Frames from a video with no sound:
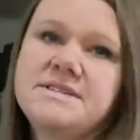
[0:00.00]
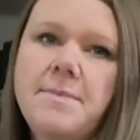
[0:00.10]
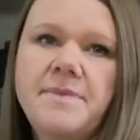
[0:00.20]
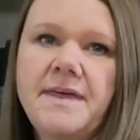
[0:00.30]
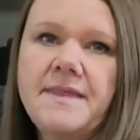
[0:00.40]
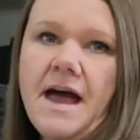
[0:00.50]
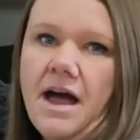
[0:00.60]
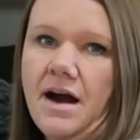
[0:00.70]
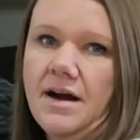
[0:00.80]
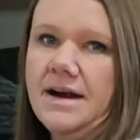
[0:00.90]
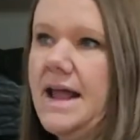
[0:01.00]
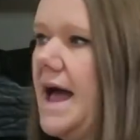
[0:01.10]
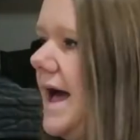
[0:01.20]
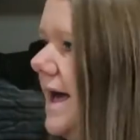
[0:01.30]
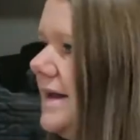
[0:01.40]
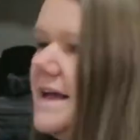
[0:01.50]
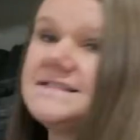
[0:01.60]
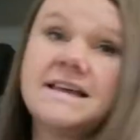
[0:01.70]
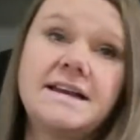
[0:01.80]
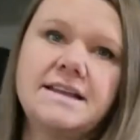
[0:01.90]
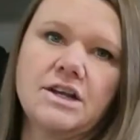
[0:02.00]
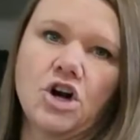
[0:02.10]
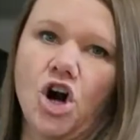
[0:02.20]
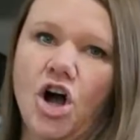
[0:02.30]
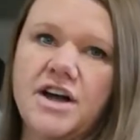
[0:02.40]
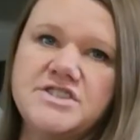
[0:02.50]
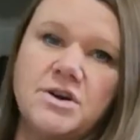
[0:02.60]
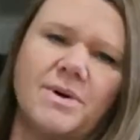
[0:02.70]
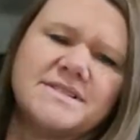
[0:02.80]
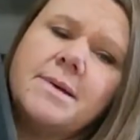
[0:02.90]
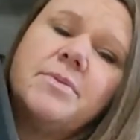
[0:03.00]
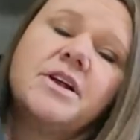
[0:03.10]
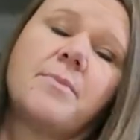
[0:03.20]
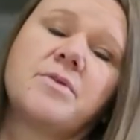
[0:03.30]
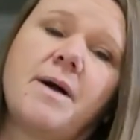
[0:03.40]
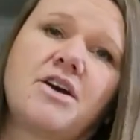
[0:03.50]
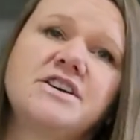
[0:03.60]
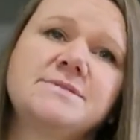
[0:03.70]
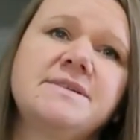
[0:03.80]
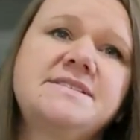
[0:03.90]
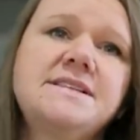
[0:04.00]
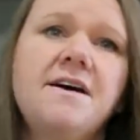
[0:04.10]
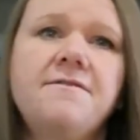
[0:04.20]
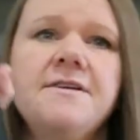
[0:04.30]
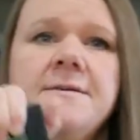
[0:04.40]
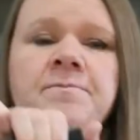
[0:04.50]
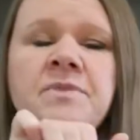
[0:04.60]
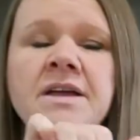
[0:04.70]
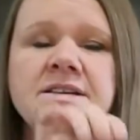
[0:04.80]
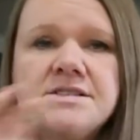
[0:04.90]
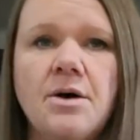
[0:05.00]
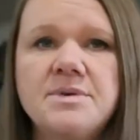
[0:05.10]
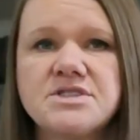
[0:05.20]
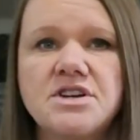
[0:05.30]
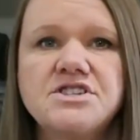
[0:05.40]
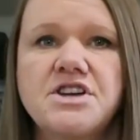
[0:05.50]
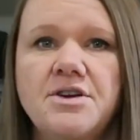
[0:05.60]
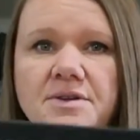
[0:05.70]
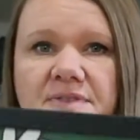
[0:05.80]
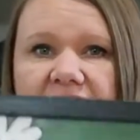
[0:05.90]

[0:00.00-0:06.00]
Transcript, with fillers: is something that I already had. I seen it in the garage. It wasn't put over my Christmas stuff. So I was going to show you